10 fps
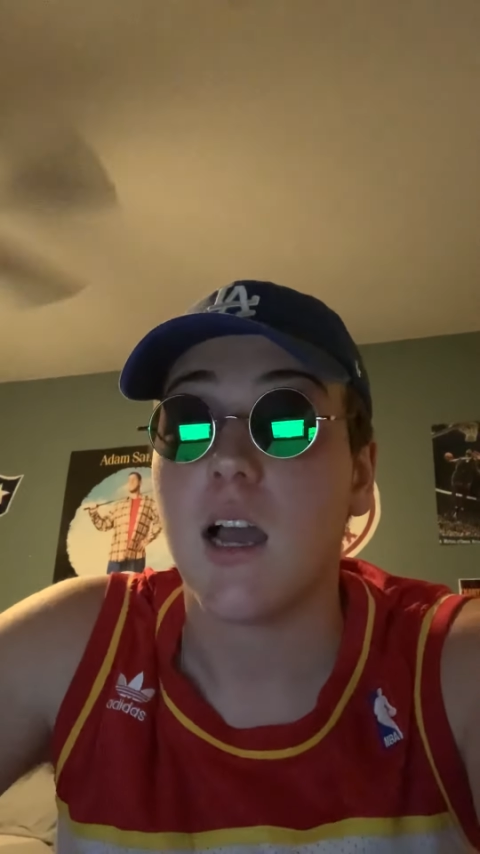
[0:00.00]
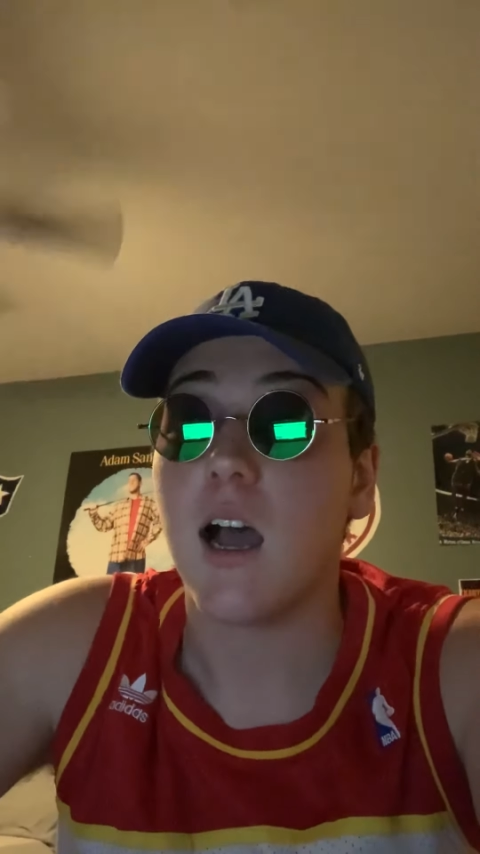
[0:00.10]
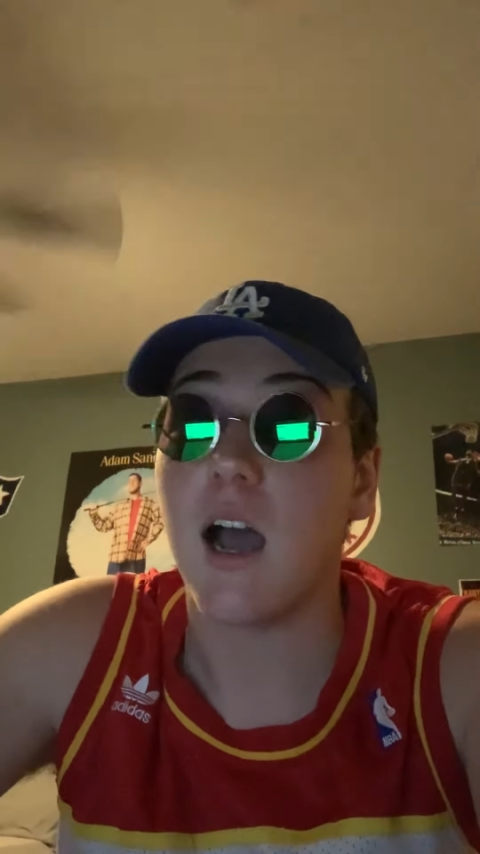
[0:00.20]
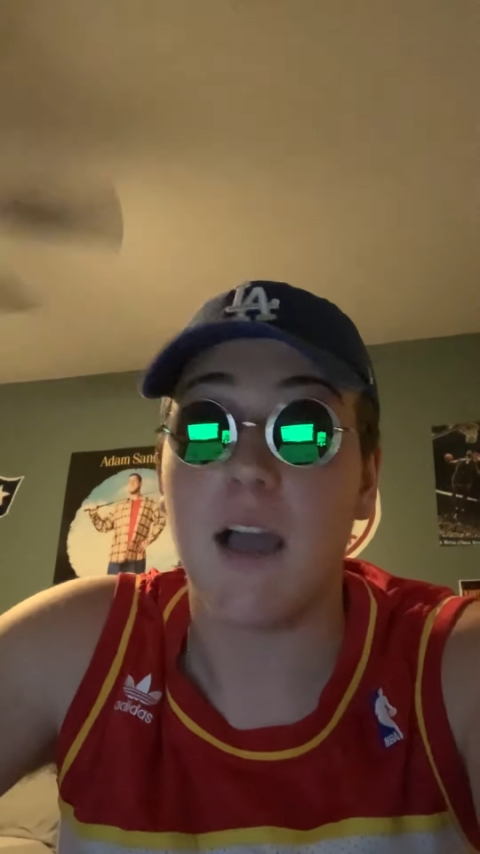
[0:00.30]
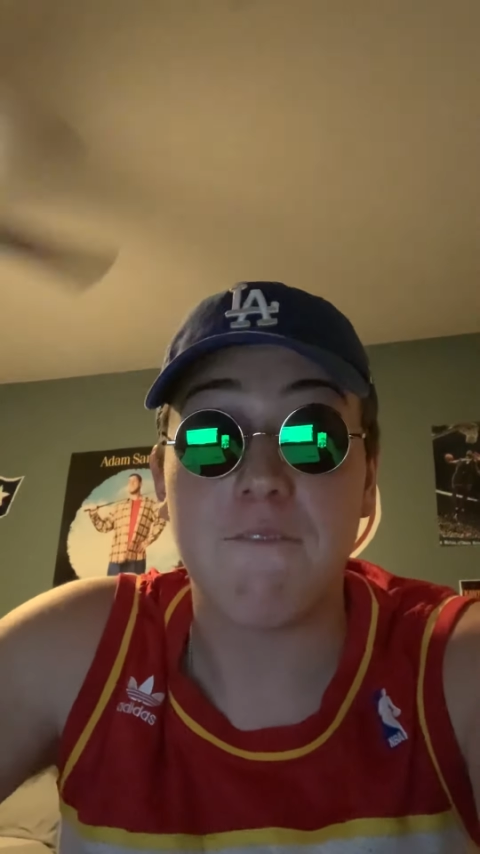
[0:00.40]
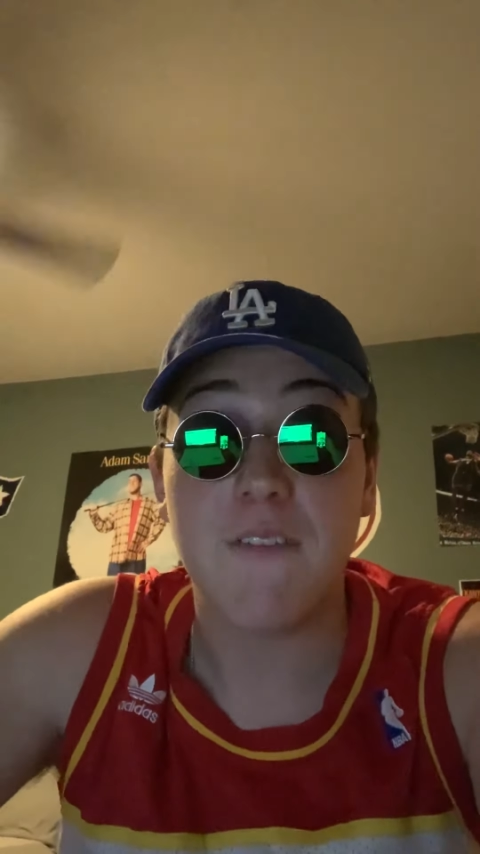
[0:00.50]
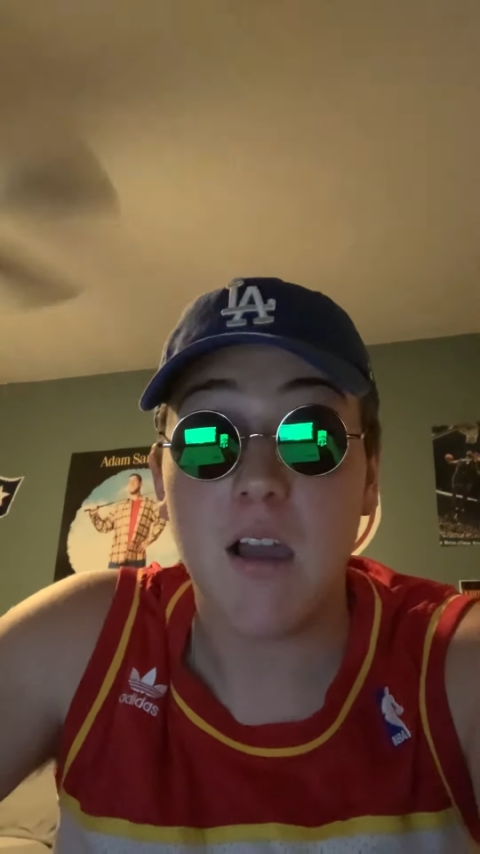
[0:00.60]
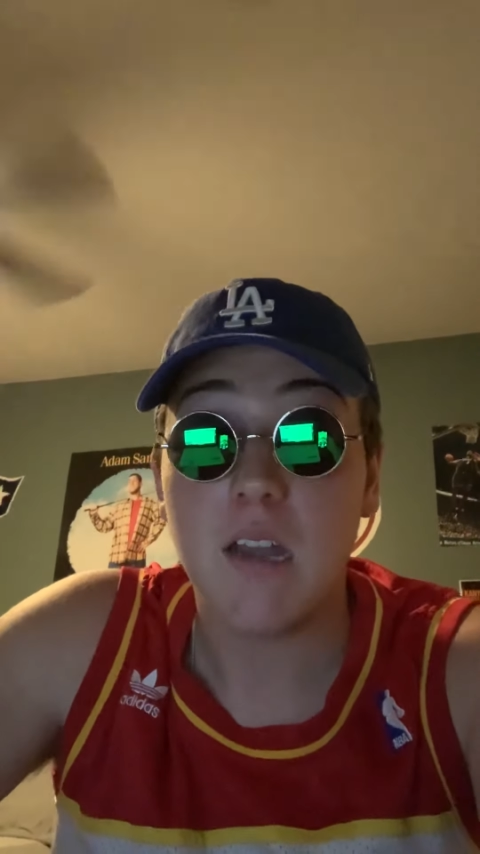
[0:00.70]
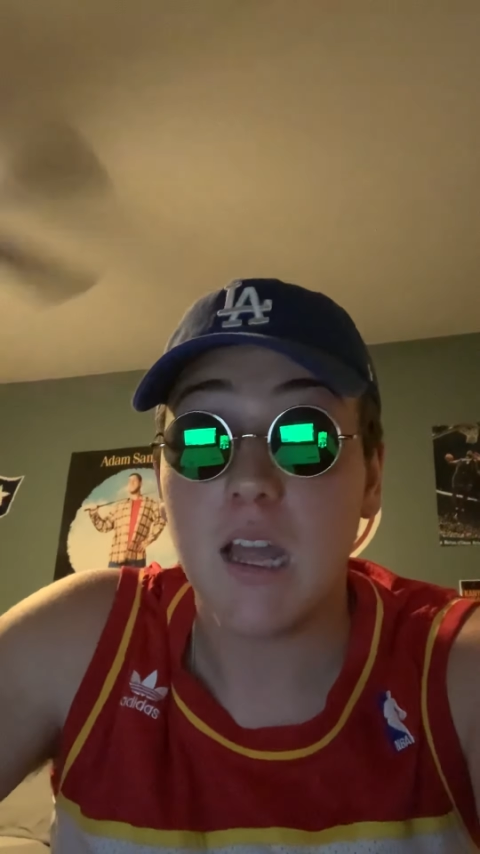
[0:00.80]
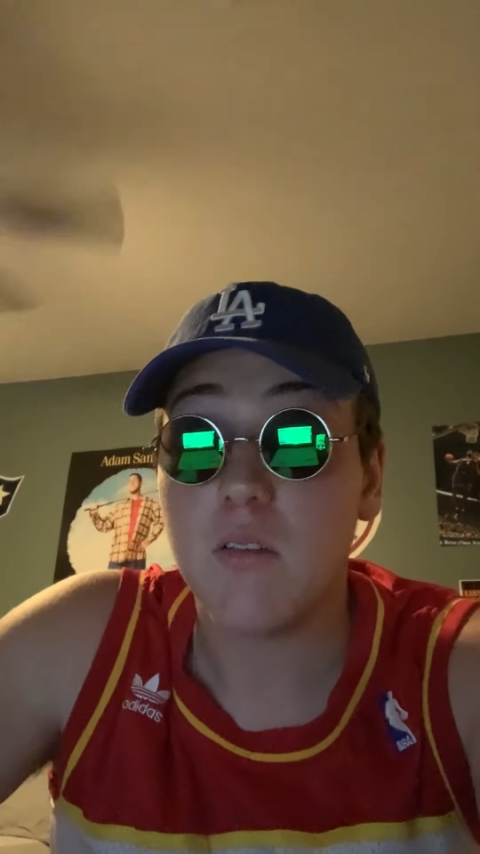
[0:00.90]
I
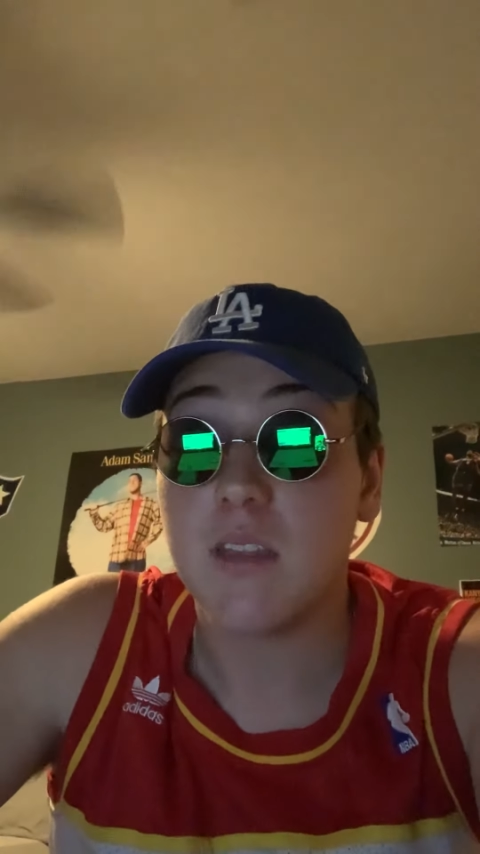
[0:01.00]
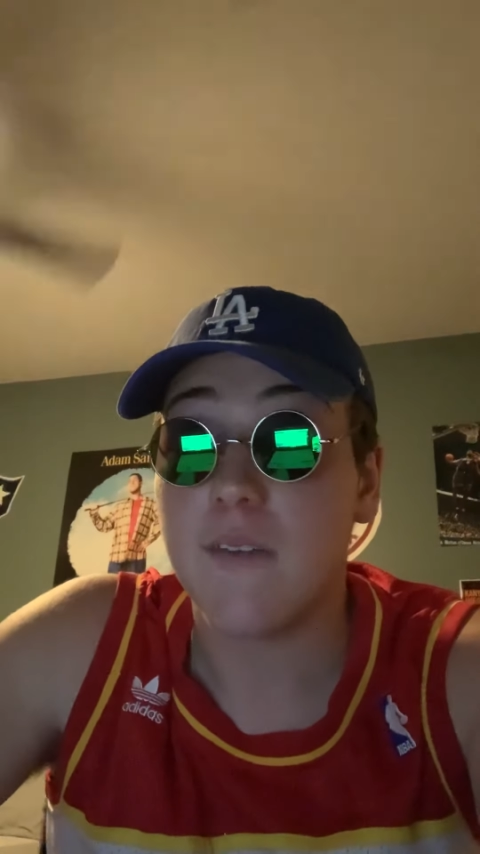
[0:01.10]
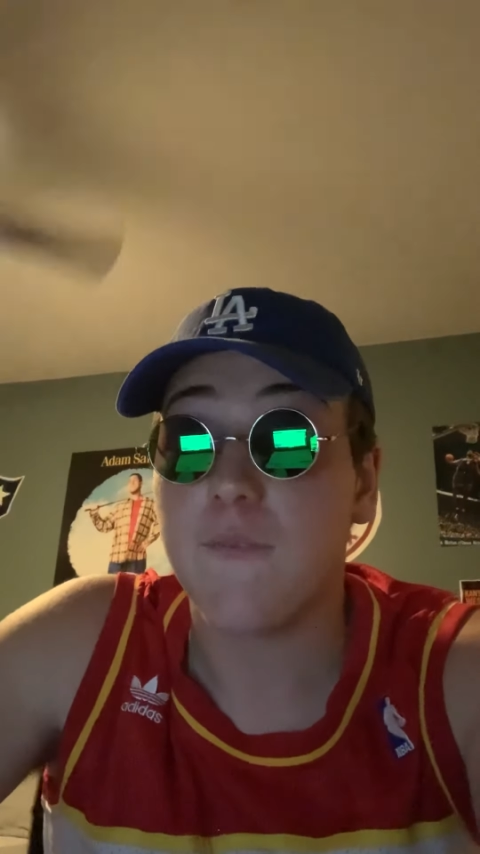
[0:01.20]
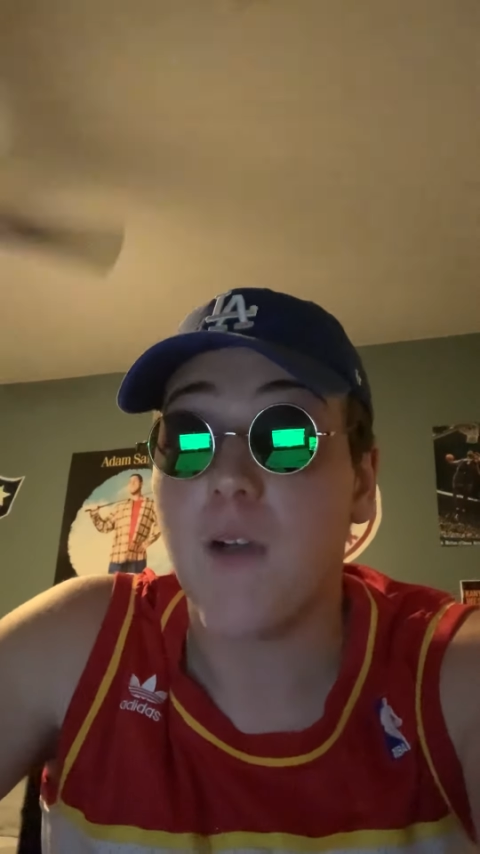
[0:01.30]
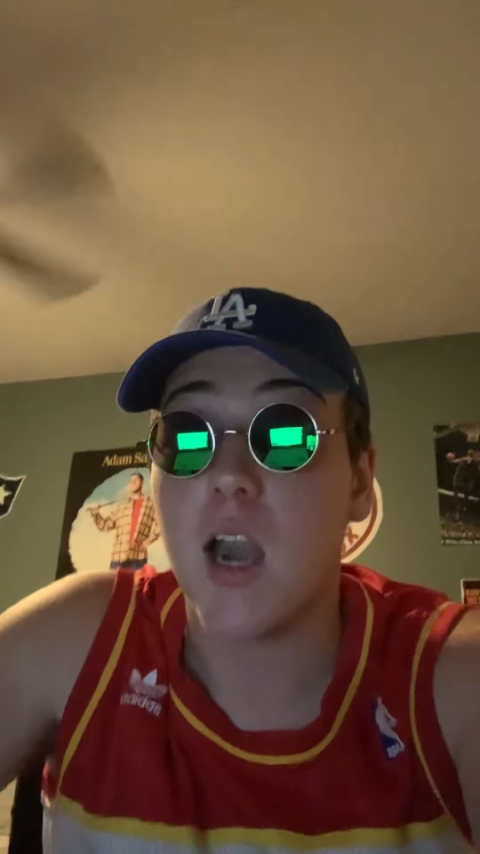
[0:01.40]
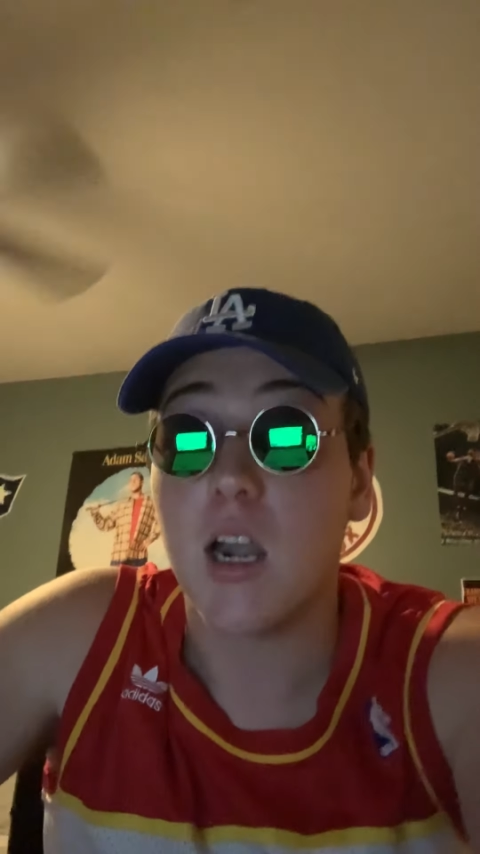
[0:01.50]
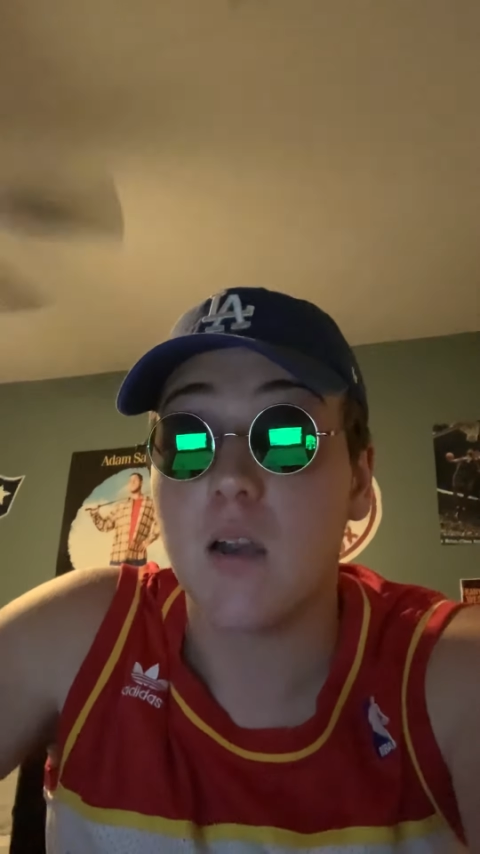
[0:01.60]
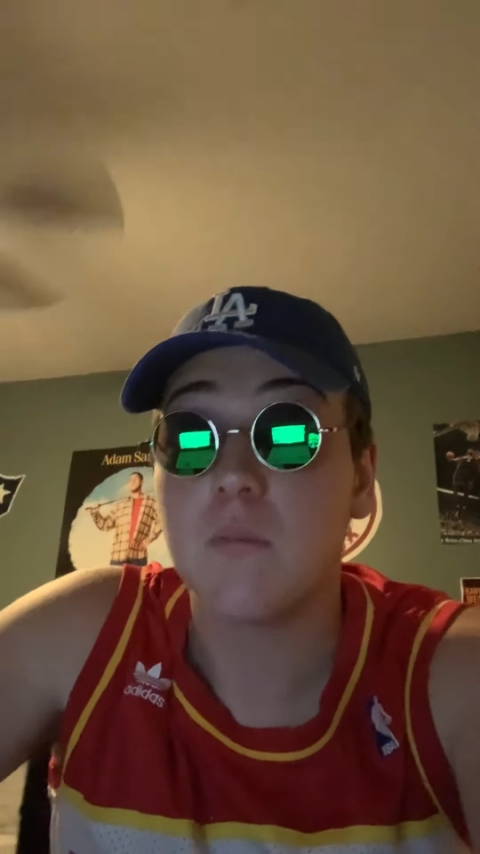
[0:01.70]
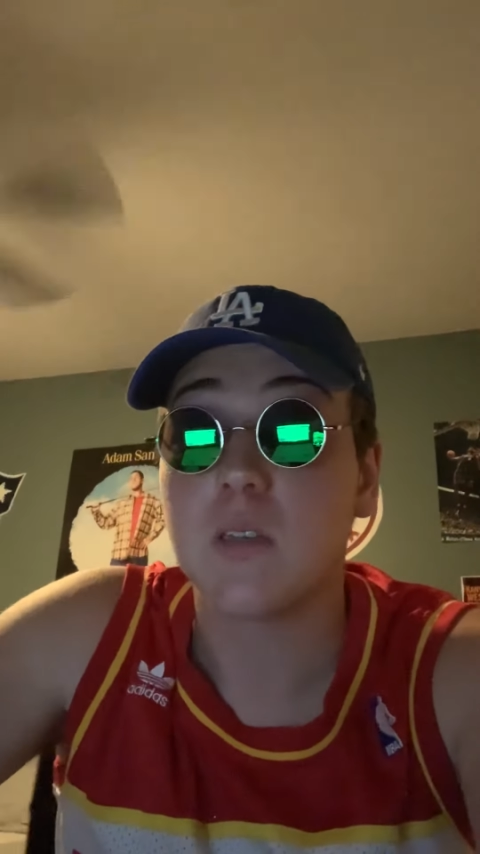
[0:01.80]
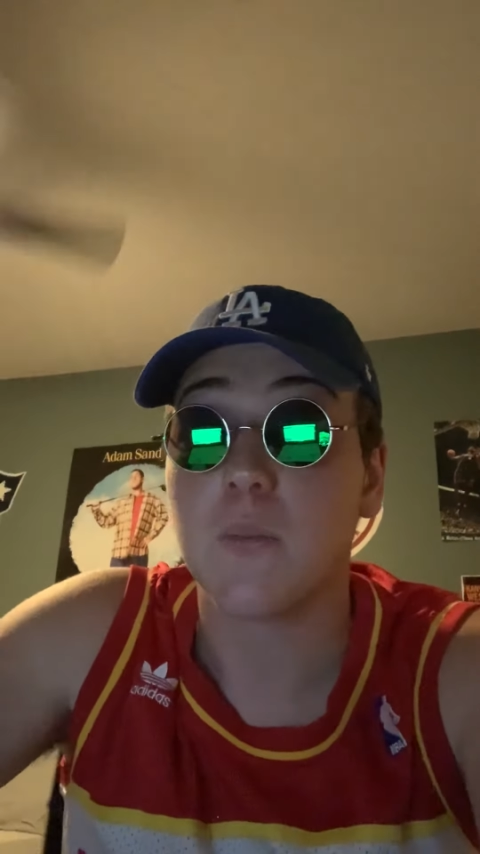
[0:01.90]
found out that
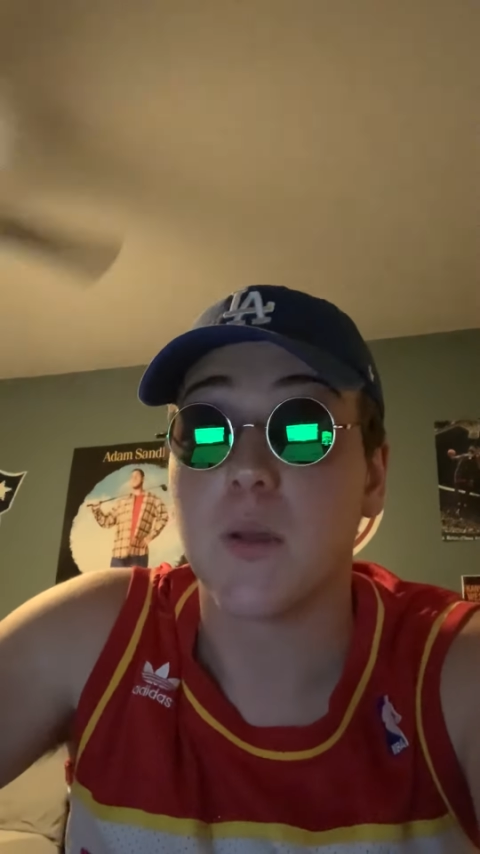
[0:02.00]
firearms are